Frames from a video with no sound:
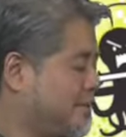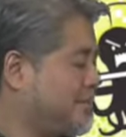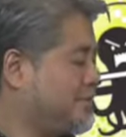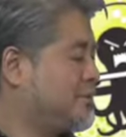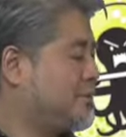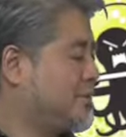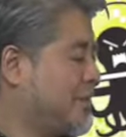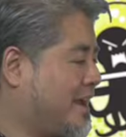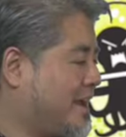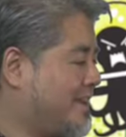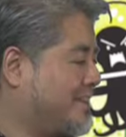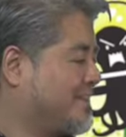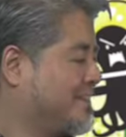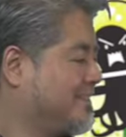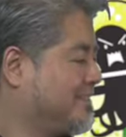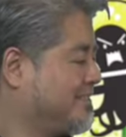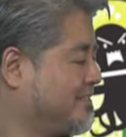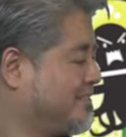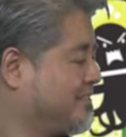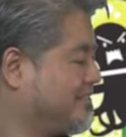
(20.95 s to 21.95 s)
you do that.
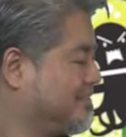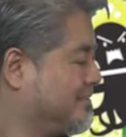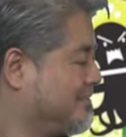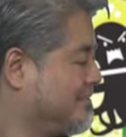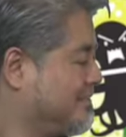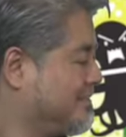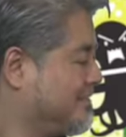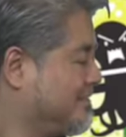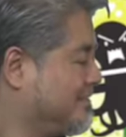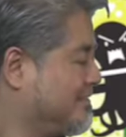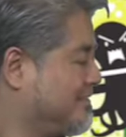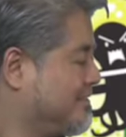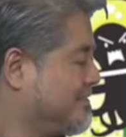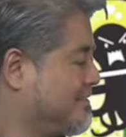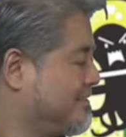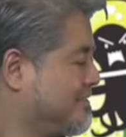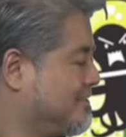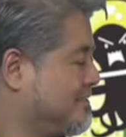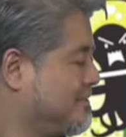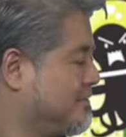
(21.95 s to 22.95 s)
Okay,
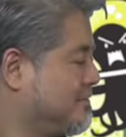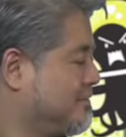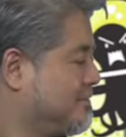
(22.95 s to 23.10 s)
bye.